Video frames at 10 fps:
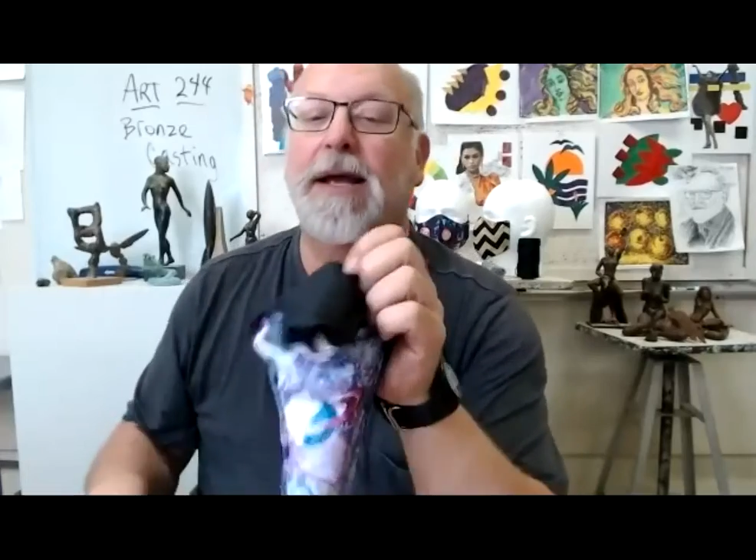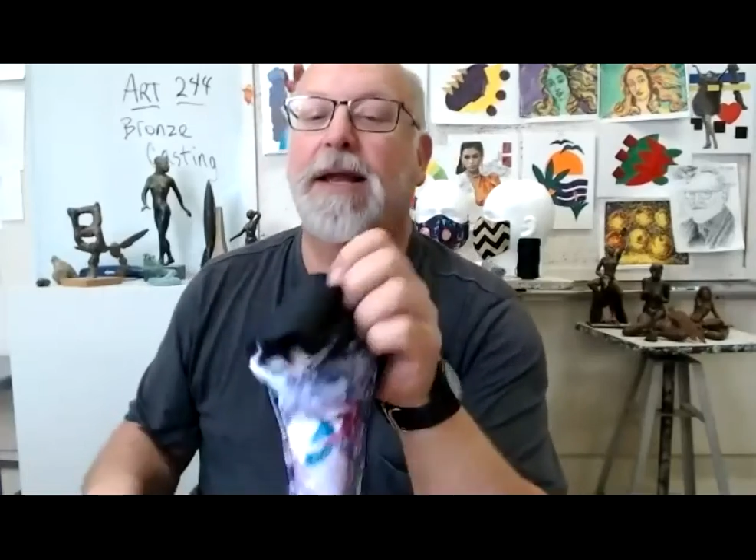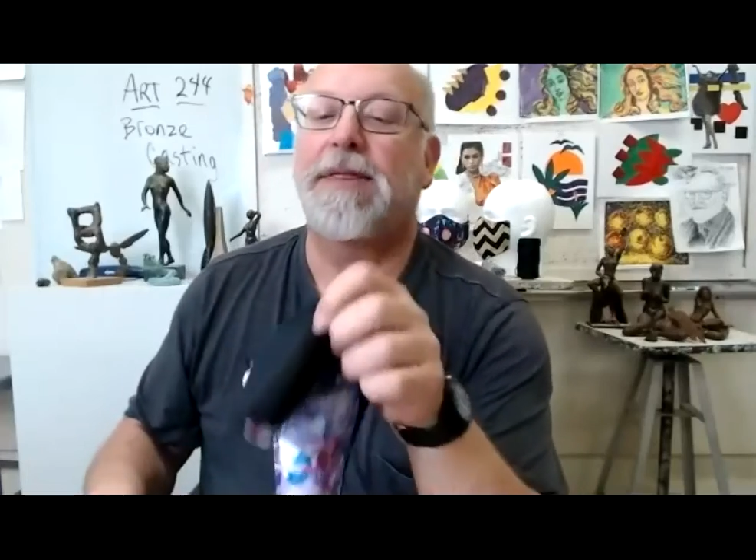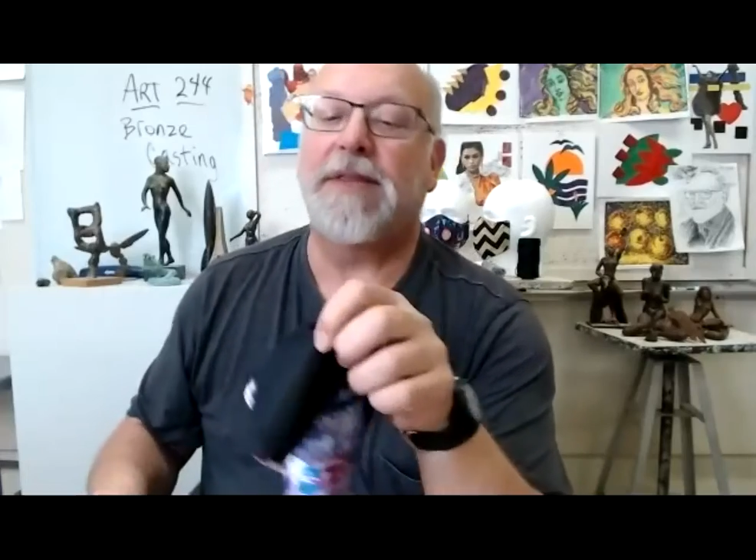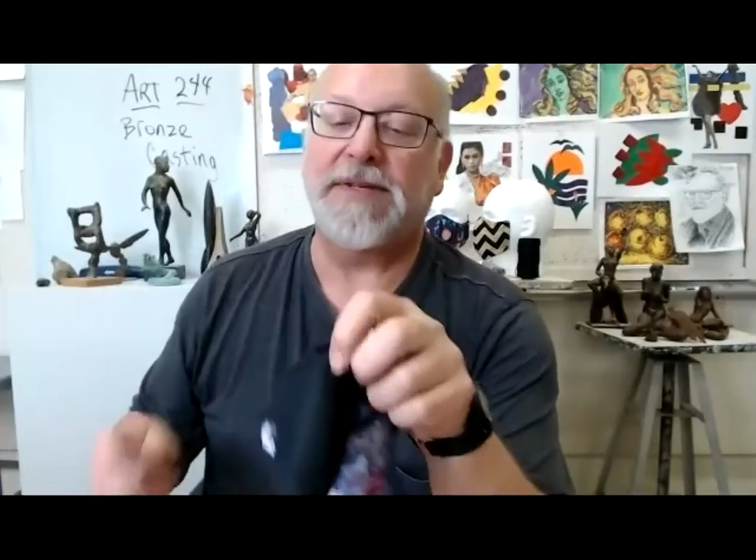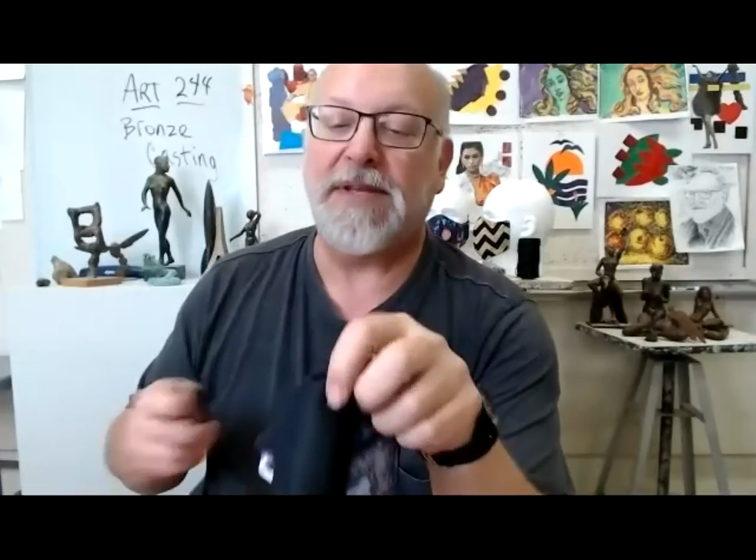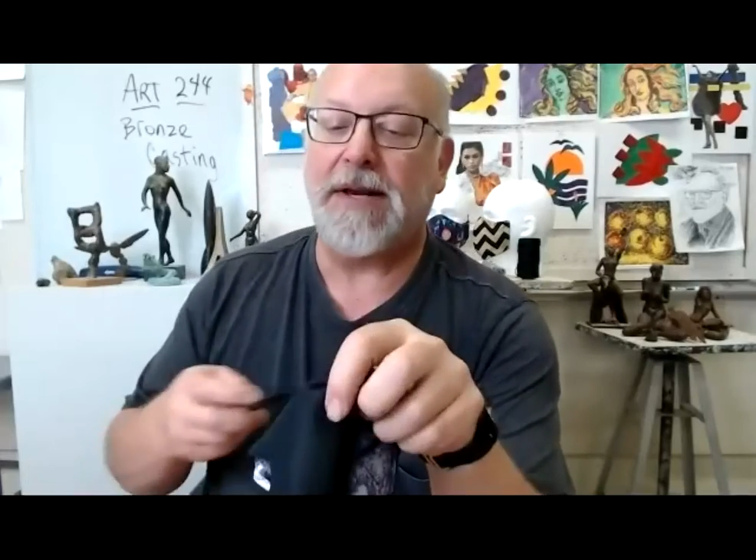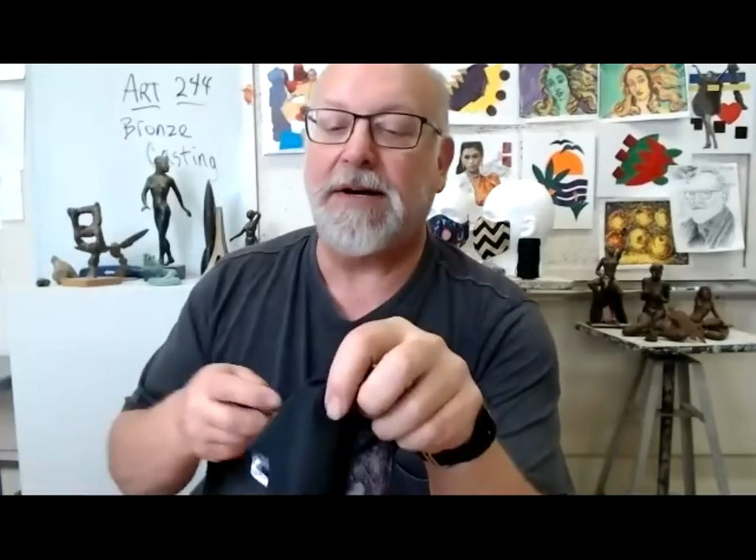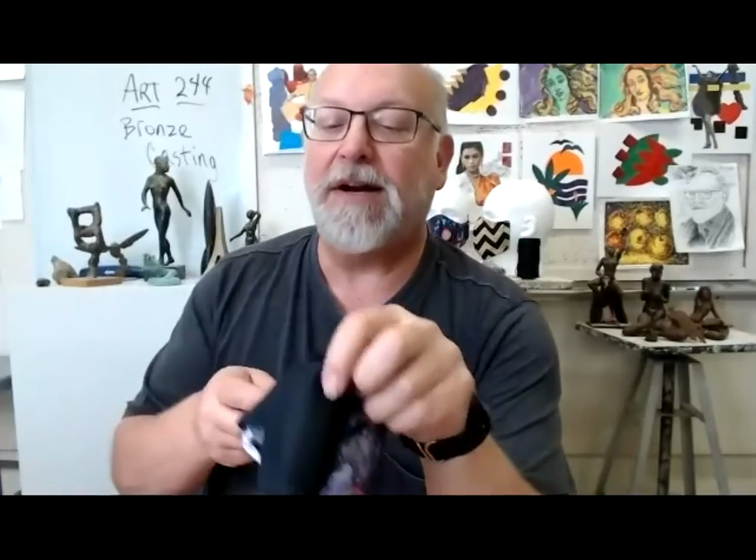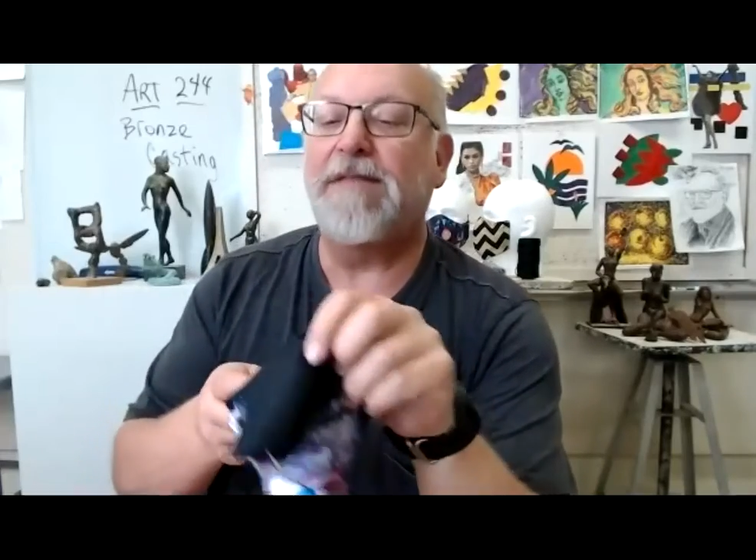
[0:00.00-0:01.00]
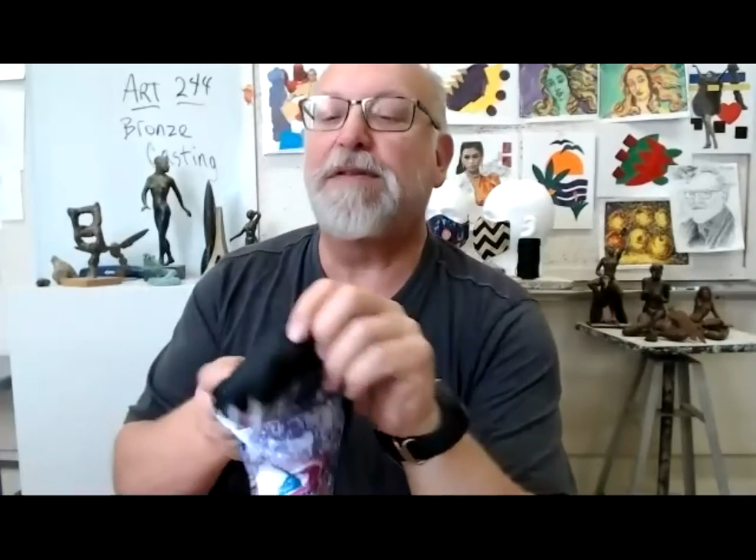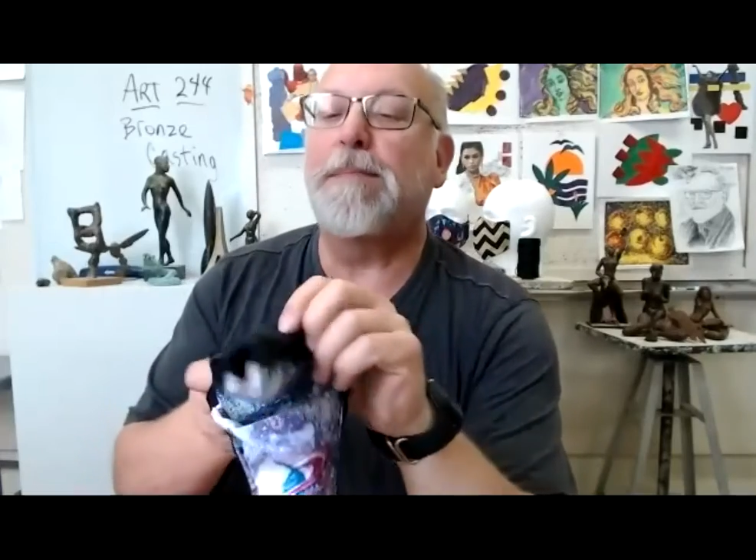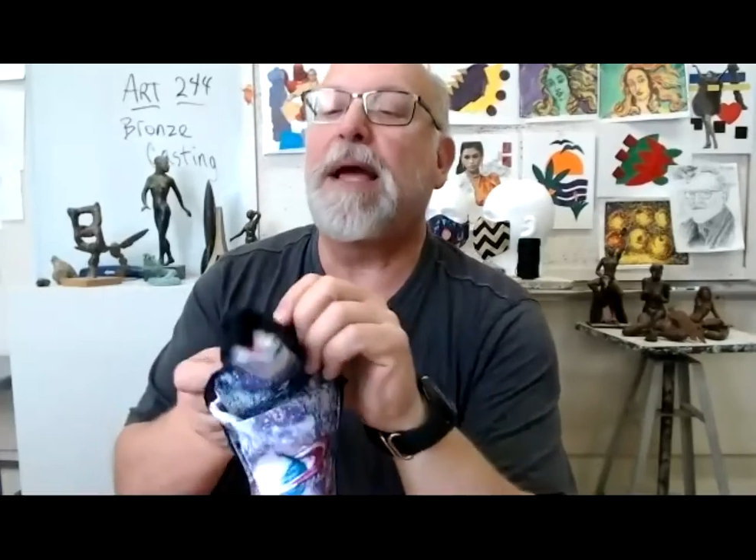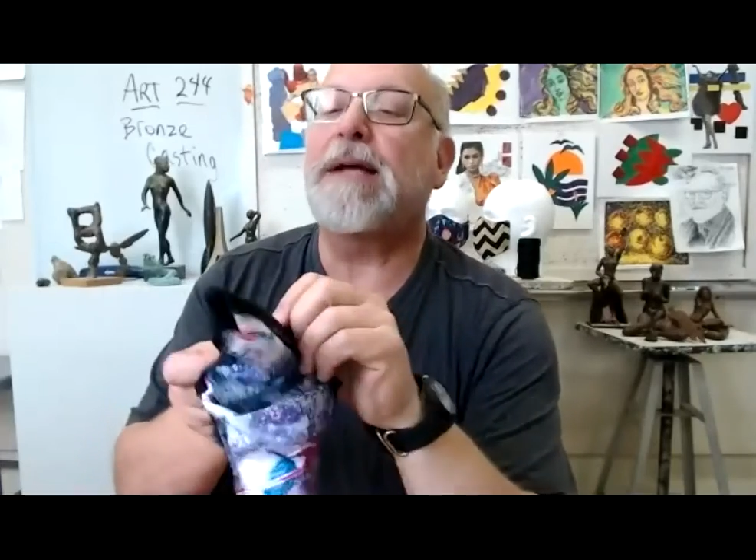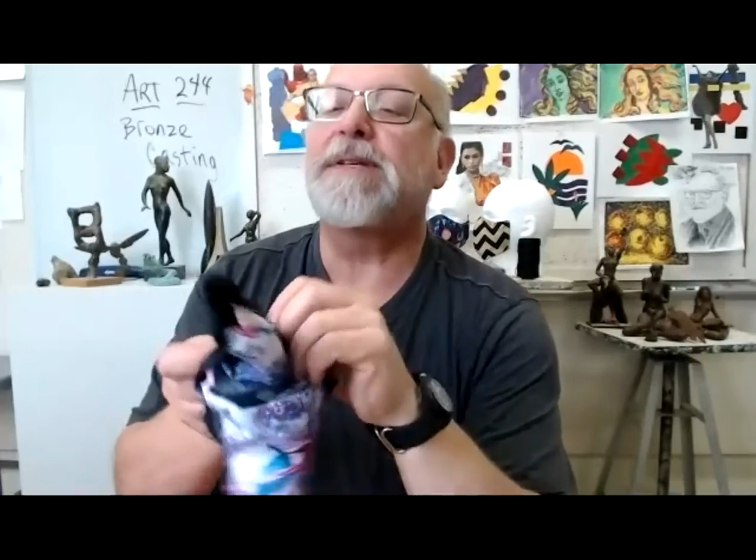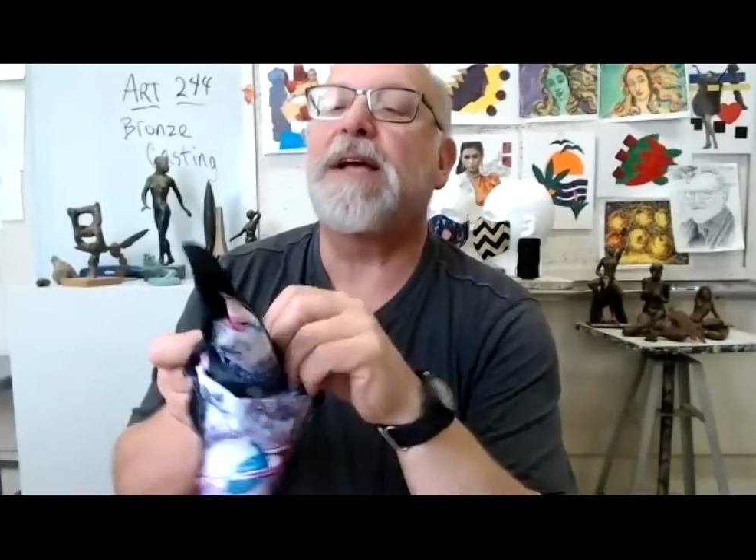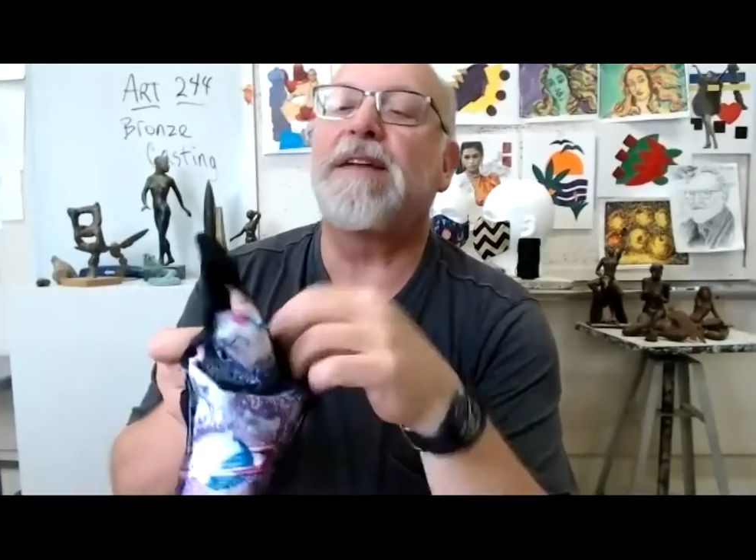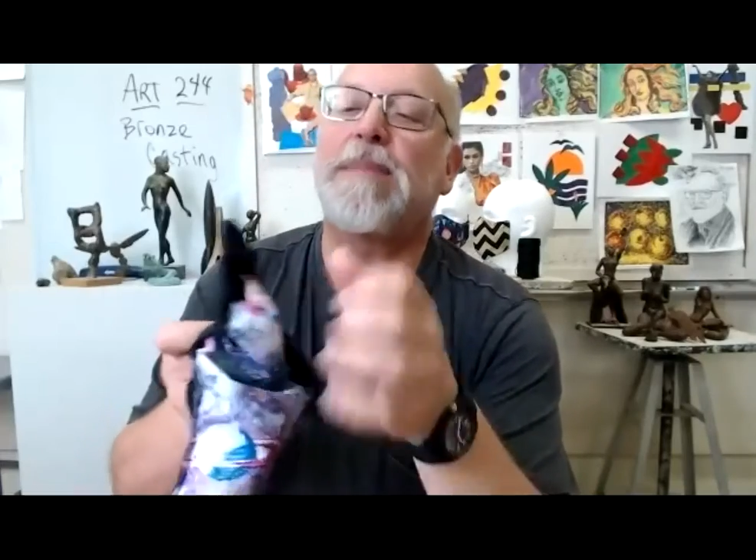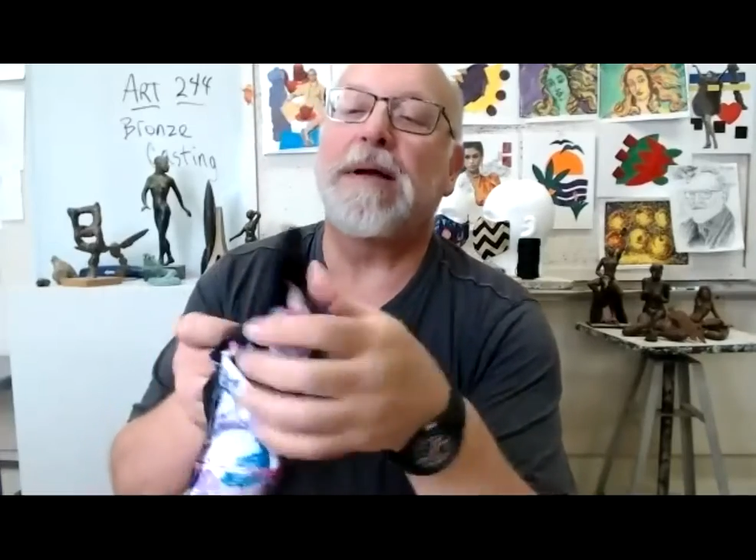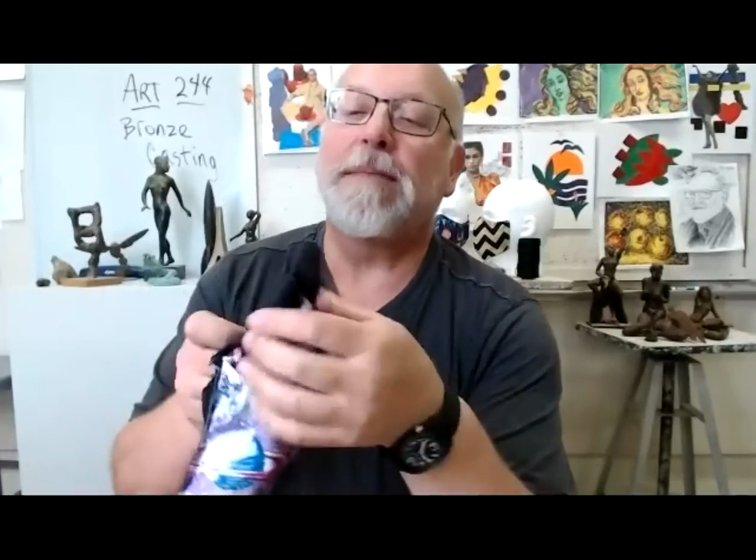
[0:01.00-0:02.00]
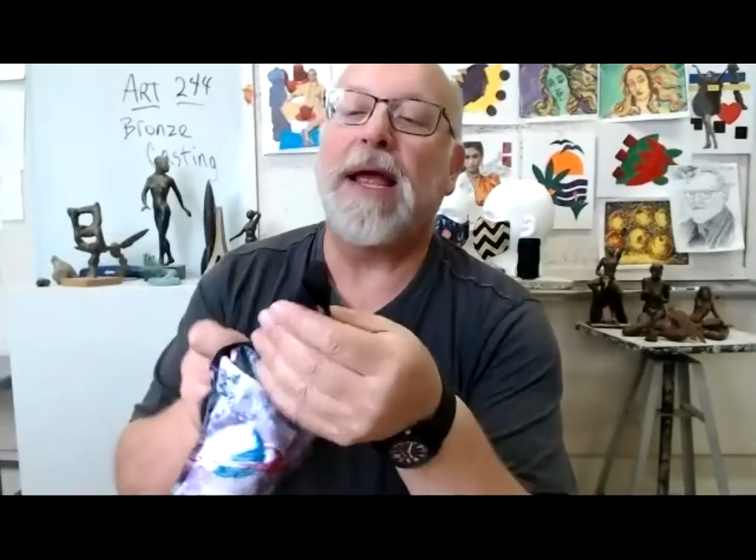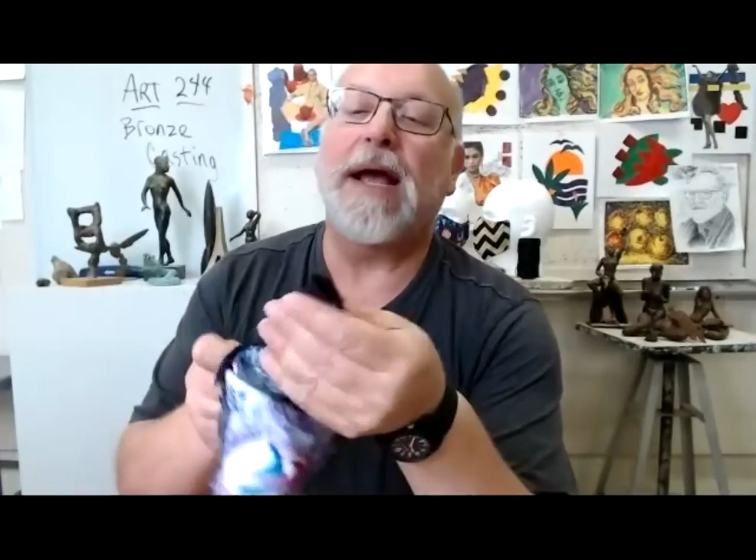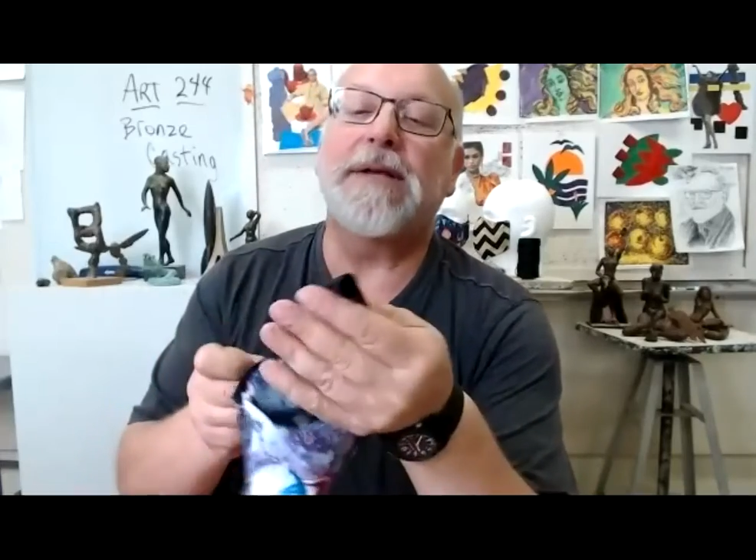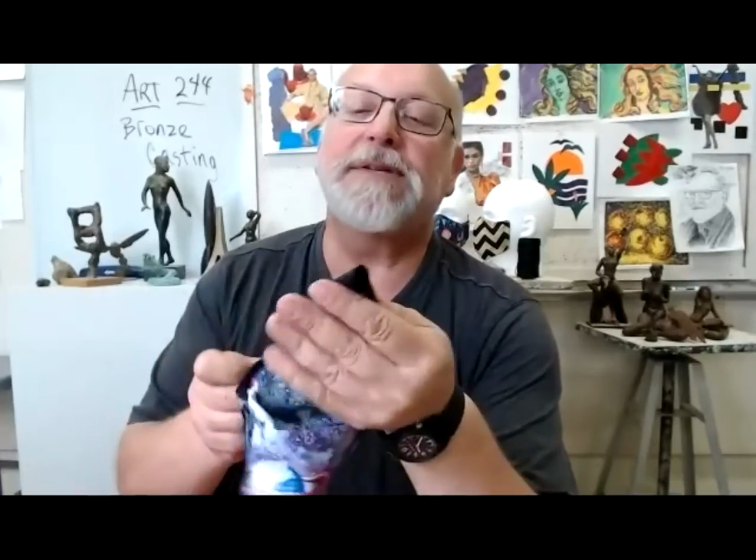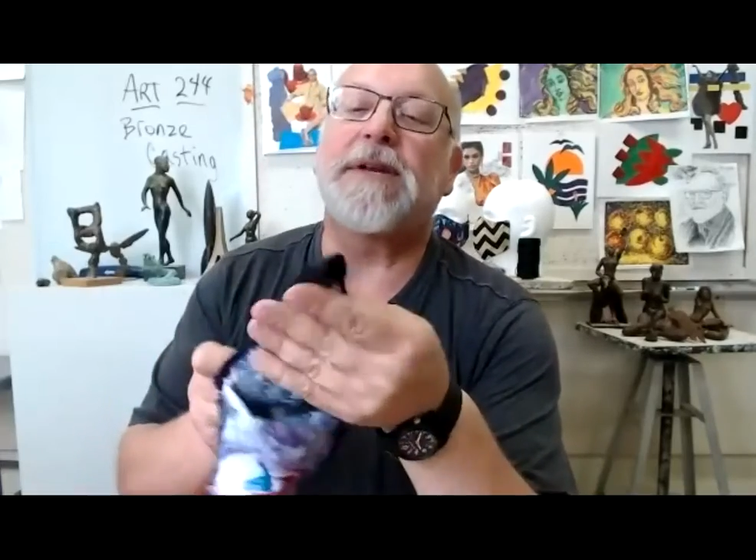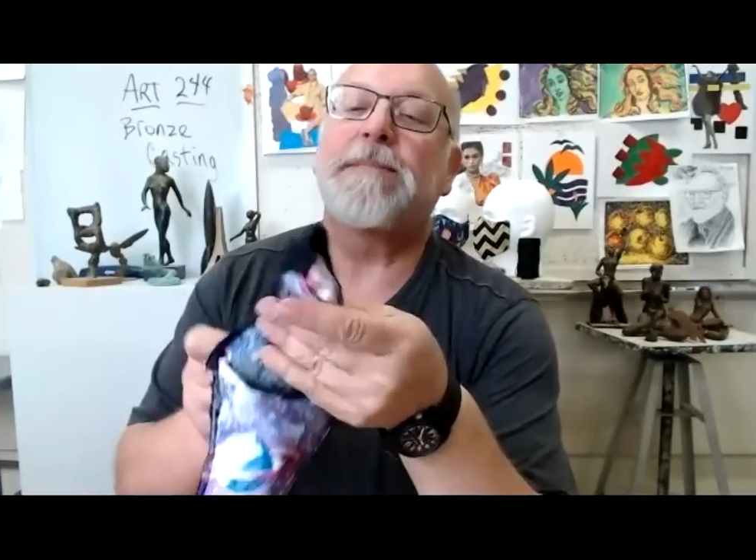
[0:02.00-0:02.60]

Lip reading: in the center of the backside of my mask.